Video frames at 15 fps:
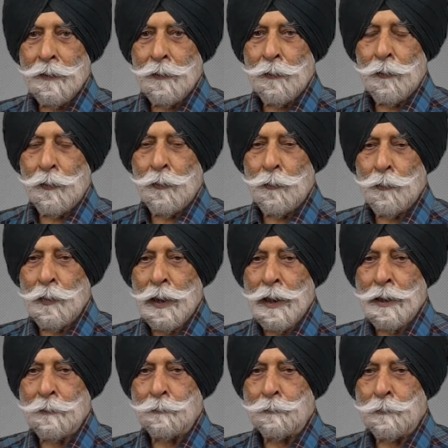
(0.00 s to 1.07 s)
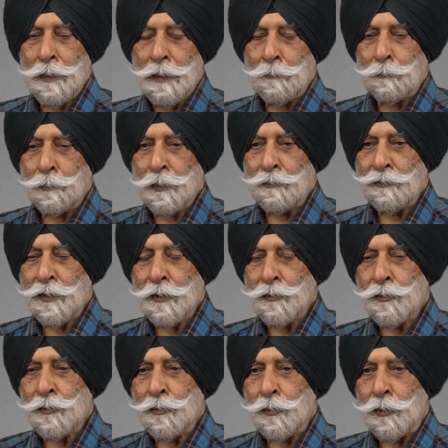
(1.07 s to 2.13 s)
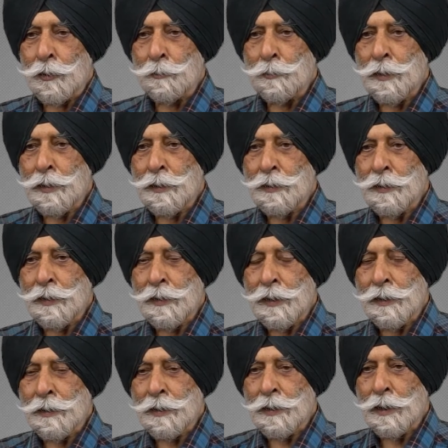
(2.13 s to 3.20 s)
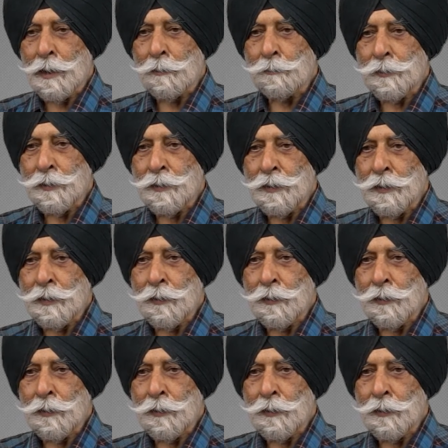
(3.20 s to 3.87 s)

who had been privileged to command an Indian Armoured